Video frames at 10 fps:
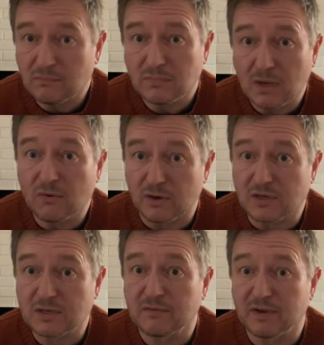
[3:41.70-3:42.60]
According
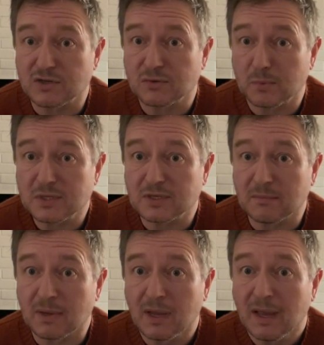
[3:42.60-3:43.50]
to conventional
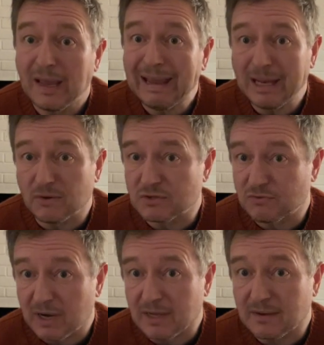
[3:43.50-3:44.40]
wisdom, he looks
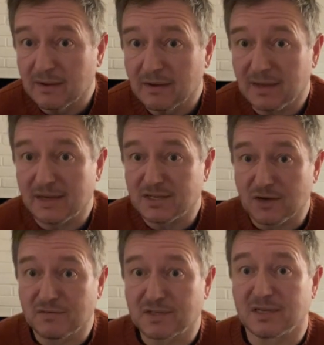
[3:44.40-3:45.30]
great in his
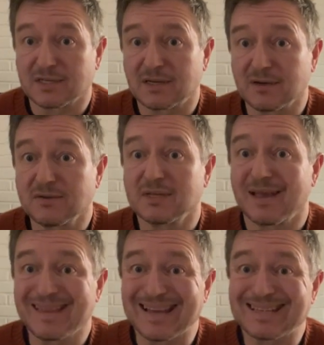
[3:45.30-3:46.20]
oversized clothes,
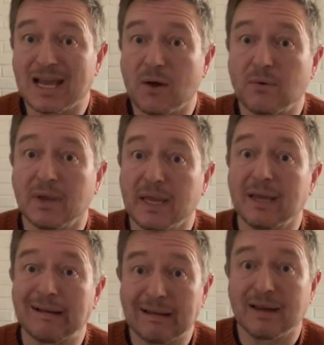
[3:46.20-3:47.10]
and that's how he
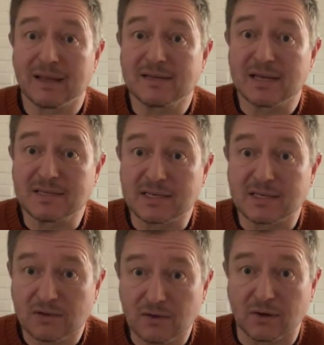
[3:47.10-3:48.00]
clearly intends it
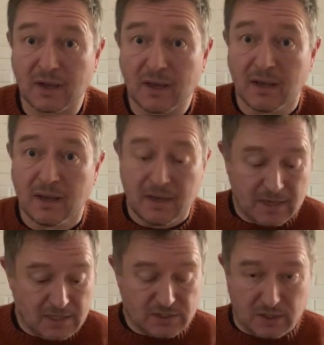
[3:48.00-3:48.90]
to look.
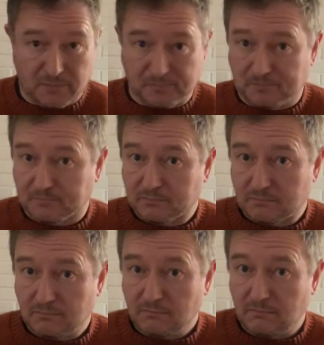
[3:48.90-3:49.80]
So,
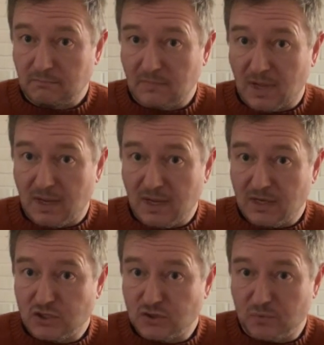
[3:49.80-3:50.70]

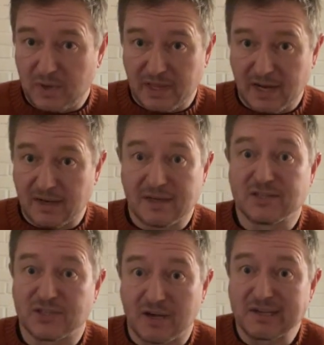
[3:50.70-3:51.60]
should we then
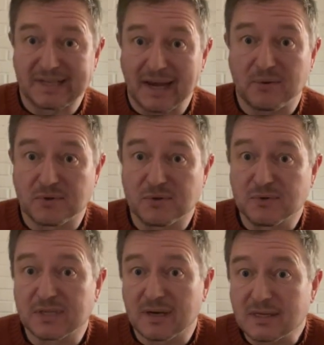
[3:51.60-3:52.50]
size down 2
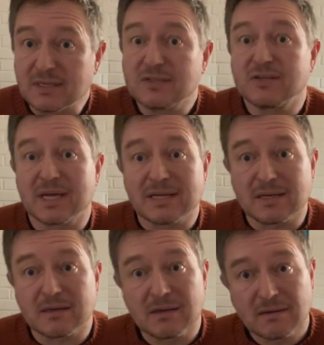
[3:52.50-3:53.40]
sizes to get
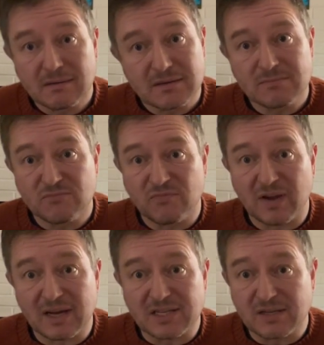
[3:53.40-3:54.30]
it
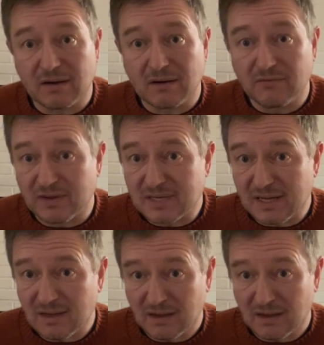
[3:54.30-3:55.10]
fairly snug fitting?